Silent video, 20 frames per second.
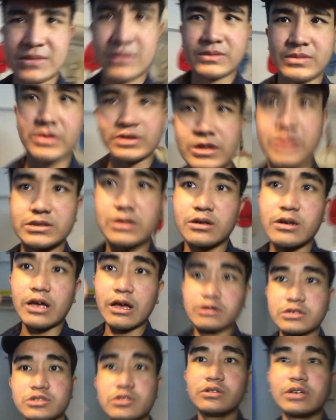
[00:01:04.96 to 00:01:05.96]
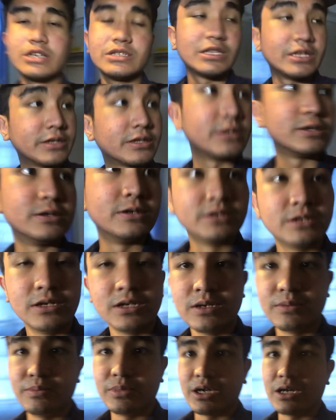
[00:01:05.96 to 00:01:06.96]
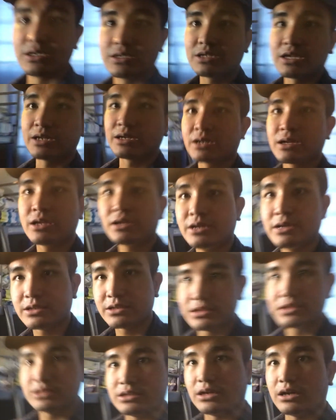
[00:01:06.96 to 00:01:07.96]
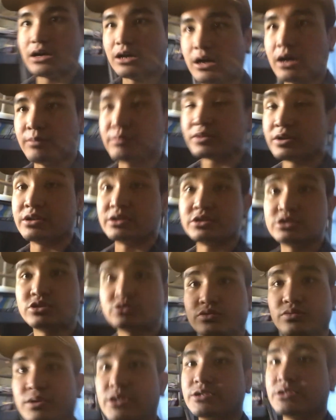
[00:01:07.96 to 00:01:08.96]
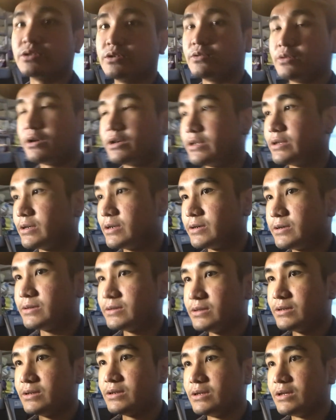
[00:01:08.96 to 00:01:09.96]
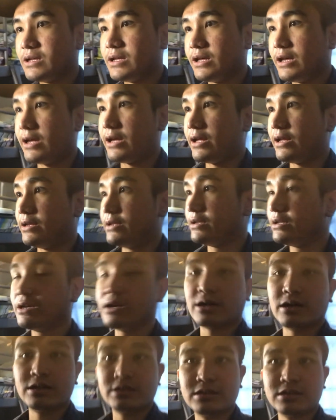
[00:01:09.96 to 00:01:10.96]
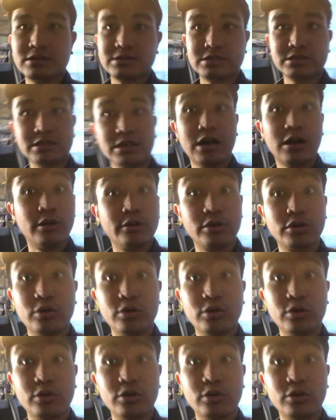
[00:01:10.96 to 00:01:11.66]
because okay, I'll show you guys later, but technically I'm gonna shoot myself right now, and yeah, let's see how it